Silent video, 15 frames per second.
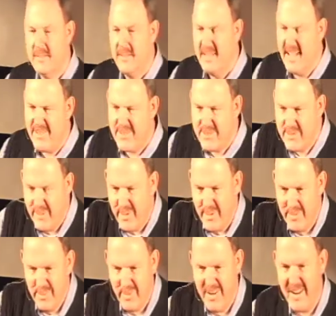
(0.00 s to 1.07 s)
Let's
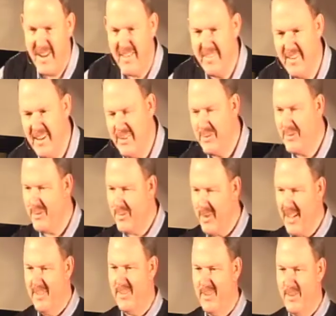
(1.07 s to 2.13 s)
serve one another and
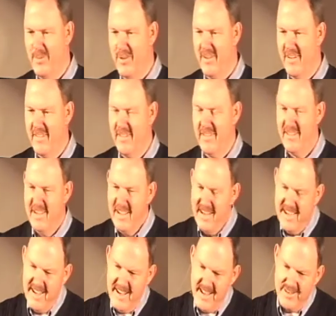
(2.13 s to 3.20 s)
strengthen one another,
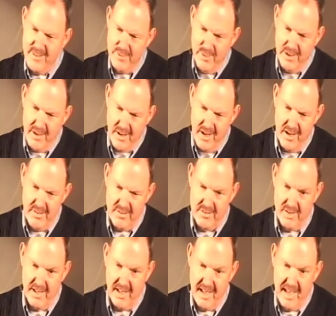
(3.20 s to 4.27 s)
and let's do it
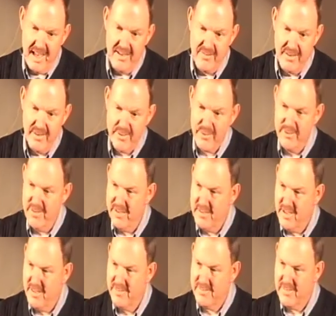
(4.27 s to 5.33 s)
constantly, even through the
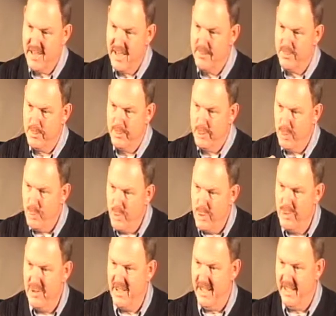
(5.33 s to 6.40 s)
tough times when the
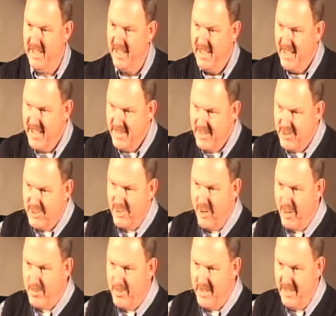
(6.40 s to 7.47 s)
wounding and the
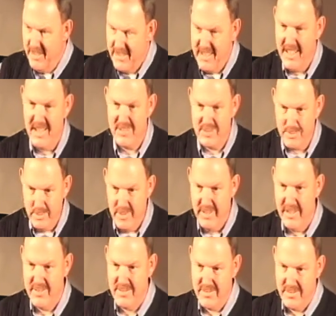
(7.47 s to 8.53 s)
sharpening takes
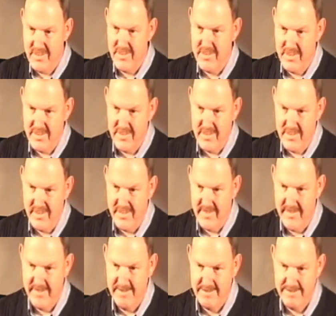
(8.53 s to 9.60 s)
place.
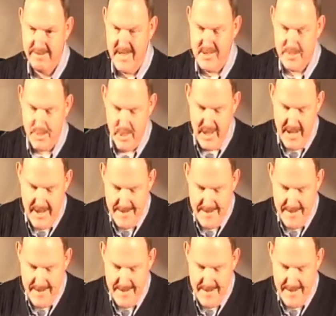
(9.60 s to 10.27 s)
Let's pray.